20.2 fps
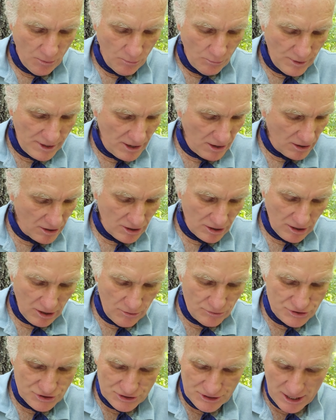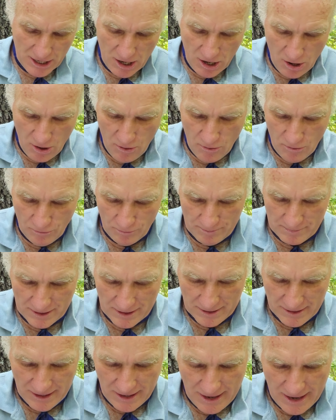We are close to
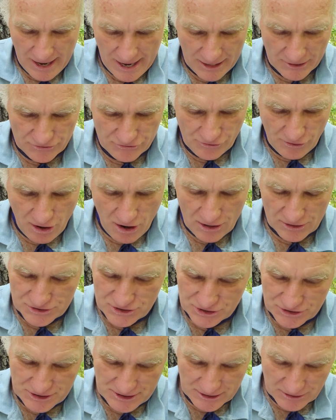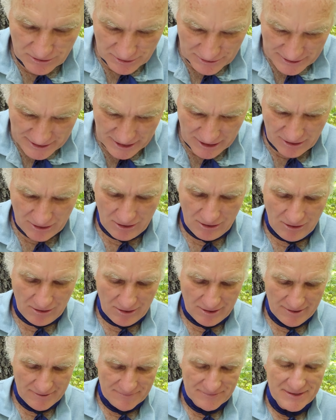home and draw still
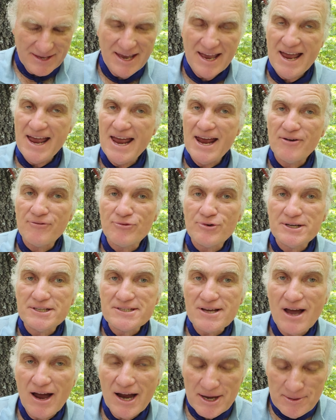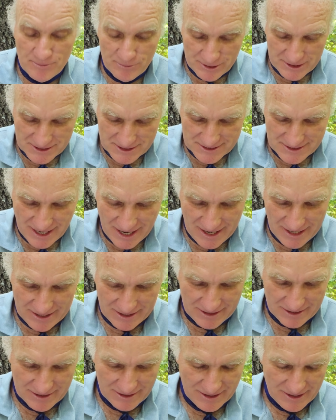nearer every time we
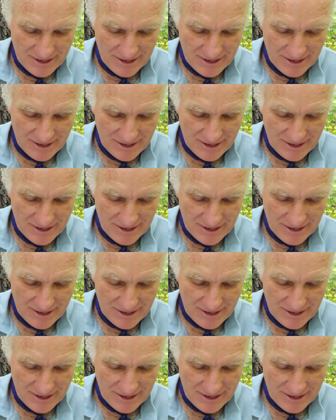say,